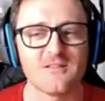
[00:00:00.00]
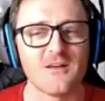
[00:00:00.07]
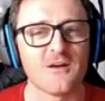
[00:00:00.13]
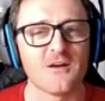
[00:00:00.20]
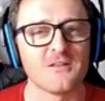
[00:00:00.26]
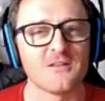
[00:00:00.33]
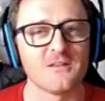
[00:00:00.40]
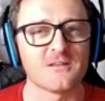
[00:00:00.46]

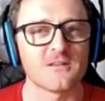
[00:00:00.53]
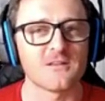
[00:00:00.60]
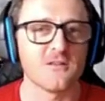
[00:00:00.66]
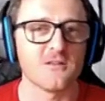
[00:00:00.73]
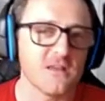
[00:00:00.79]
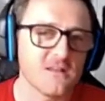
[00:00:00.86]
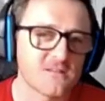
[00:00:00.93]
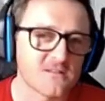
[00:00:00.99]
These
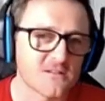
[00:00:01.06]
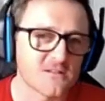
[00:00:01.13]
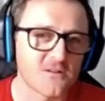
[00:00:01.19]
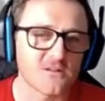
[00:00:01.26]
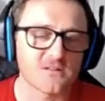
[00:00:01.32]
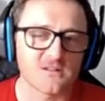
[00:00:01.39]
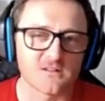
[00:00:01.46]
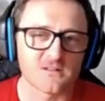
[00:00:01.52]

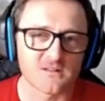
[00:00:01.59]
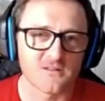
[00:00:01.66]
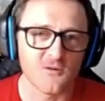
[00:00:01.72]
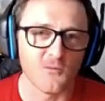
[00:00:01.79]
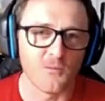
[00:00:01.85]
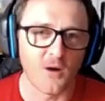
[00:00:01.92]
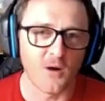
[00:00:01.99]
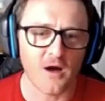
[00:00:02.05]
institutions are
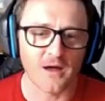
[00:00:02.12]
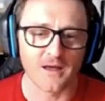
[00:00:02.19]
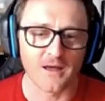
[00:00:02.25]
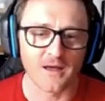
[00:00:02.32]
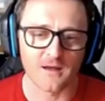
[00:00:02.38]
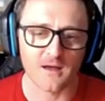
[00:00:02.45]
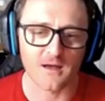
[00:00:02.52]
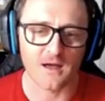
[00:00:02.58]
still
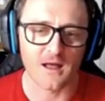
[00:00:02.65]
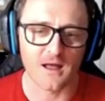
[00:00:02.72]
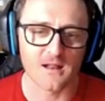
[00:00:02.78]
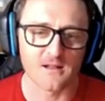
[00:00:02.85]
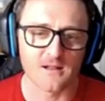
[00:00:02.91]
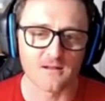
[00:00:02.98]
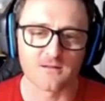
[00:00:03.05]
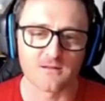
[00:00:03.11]
buying,
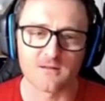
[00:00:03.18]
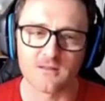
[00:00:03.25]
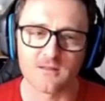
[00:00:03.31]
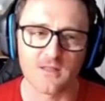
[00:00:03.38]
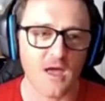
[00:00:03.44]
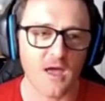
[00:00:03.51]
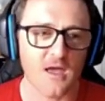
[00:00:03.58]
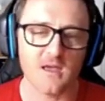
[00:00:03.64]
and
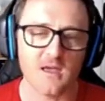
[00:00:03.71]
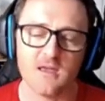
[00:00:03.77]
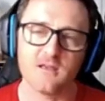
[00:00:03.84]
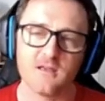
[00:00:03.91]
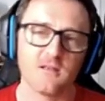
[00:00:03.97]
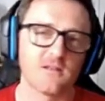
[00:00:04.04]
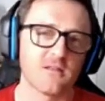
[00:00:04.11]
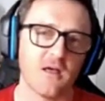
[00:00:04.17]

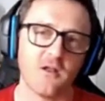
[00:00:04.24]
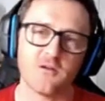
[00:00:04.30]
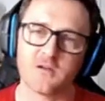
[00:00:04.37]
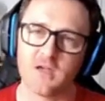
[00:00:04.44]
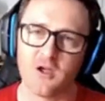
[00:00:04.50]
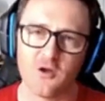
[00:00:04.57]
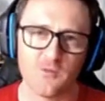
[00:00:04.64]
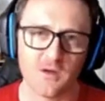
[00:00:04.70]
they don't
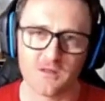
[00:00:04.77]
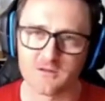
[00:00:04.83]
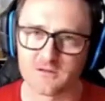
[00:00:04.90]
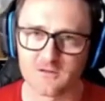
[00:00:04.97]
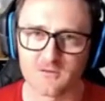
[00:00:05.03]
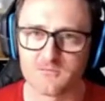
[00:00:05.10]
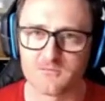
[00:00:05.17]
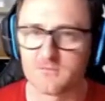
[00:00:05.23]
care about this
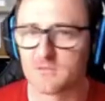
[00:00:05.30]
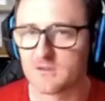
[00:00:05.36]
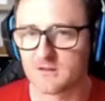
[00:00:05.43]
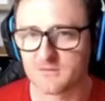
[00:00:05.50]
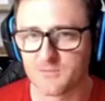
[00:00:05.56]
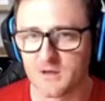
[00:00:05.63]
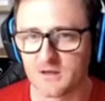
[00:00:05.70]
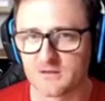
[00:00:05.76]

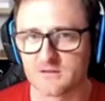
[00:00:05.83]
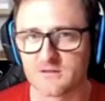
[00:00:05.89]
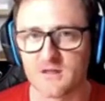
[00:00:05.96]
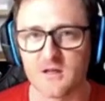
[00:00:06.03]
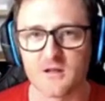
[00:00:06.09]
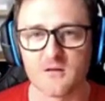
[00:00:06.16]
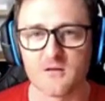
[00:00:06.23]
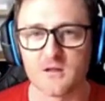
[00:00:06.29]
piss
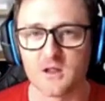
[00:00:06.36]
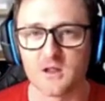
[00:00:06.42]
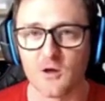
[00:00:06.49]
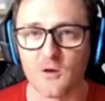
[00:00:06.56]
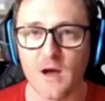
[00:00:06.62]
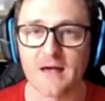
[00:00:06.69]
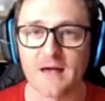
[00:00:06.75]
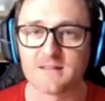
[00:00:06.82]
that
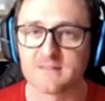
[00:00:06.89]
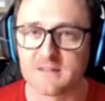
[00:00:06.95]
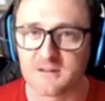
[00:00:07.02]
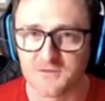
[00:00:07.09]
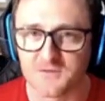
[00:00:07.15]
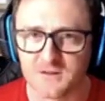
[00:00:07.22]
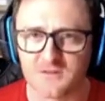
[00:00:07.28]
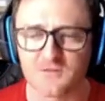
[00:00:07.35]
us
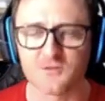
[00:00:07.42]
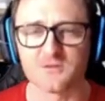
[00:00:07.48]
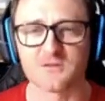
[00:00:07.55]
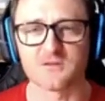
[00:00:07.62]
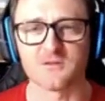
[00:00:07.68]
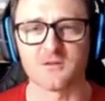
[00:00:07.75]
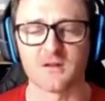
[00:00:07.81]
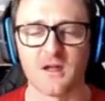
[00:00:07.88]
individuals are
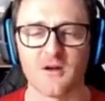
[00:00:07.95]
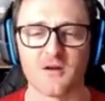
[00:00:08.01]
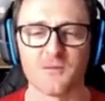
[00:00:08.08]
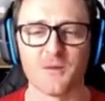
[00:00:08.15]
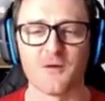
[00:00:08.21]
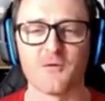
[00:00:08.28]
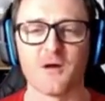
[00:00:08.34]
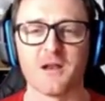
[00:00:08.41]
sort of caring
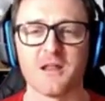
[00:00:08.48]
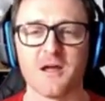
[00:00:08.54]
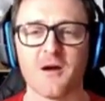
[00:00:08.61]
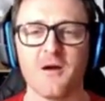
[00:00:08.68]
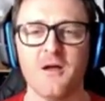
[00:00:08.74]
about right now.